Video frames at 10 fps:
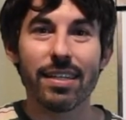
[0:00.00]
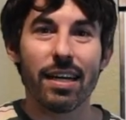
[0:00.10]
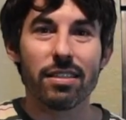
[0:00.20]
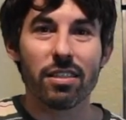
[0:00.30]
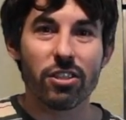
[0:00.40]

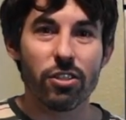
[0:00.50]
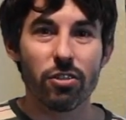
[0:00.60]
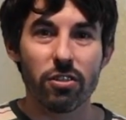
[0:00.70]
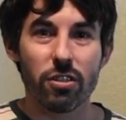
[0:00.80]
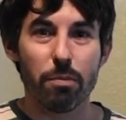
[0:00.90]
I just
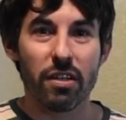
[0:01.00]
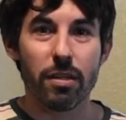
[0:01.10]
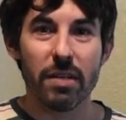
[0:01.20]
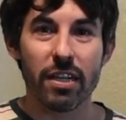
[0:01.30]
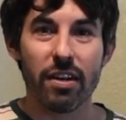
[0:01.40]
showed you supply
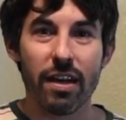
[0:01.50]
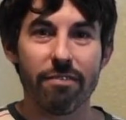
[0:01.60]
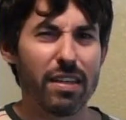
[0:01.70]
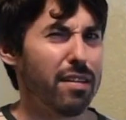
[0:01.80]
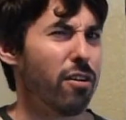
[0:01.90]
demand
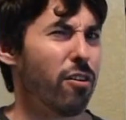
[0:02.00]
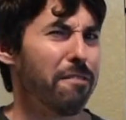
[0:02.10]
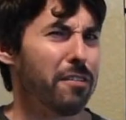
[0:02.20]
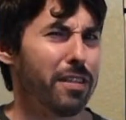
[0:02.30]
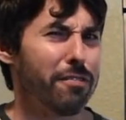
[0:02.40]
graph, and
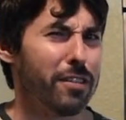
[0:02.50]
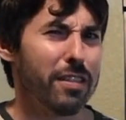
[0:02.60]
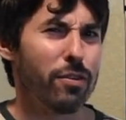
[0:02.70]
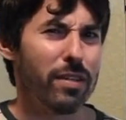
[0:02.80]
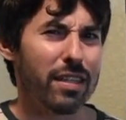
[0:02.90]
hopefully
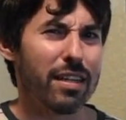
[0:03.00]
really quick.